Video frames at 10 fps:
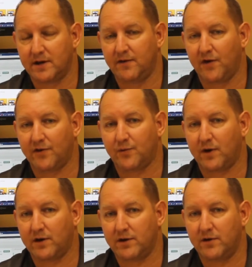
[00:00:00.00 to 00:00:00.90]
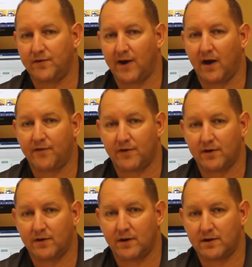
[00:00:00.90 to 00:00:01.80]
a default's where you file
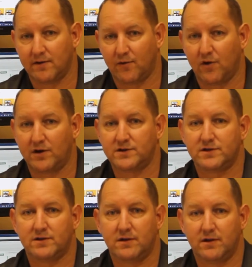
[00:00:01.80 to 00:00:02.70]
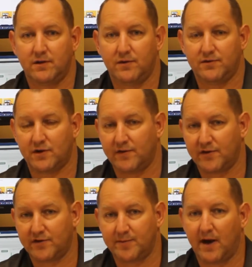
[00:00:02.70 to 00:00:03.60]
for a divorce, you serve
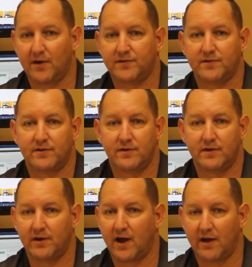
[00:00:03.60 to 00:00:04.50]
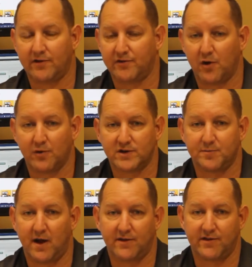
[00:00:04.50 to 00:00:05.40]
your spouse, there's no
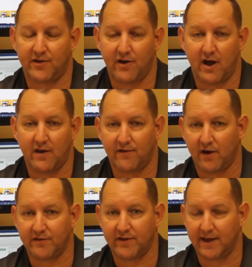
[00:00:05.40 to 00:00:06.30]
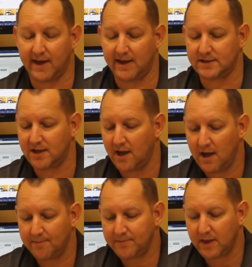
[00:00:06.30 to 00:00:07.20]
response and they're not involved in the case.
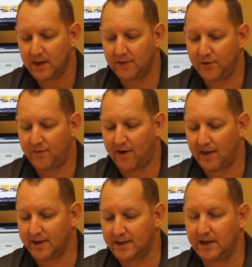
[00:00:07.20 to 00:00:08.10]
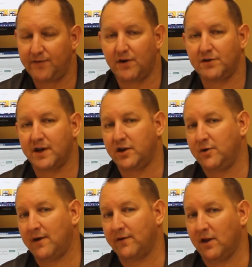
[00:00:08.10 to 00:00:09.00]
If you file a default and
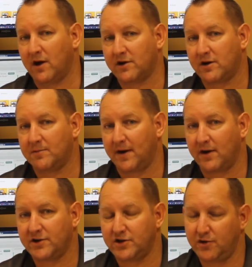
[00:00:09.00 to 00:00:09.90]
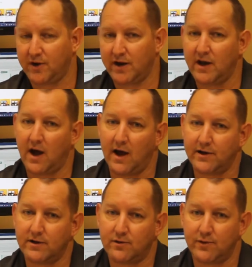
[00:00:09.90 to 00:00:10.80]
you have a long-term marriage, you
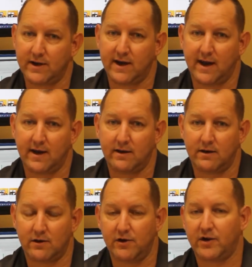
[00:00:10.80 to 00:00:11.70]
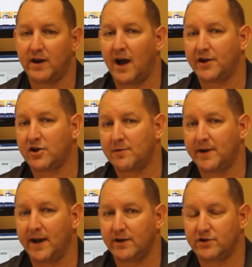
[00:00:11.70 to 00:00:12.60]
cannot retain or you cannot
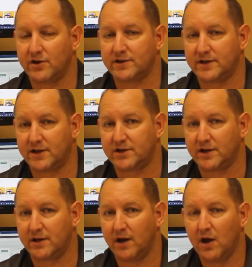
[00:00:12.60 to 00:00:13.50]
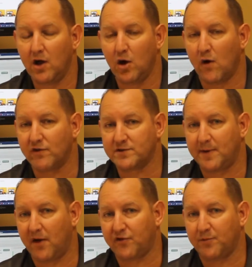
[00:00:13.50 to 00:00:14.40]
terminate jurisdiction over
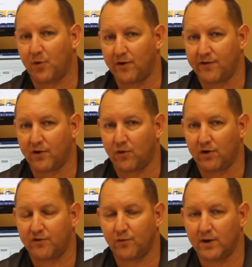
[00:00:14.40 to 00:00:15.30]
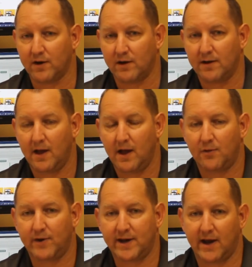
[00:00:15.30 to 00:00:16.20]
spousal support. The courts will
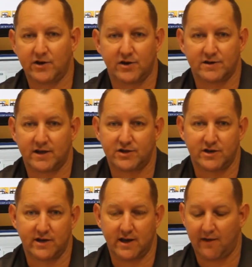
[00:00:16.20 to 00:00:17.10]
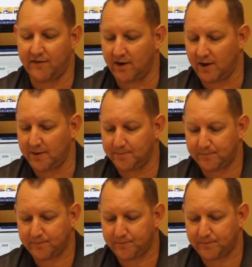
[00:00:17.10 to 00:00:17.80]
retain jurisdiction indefinitely.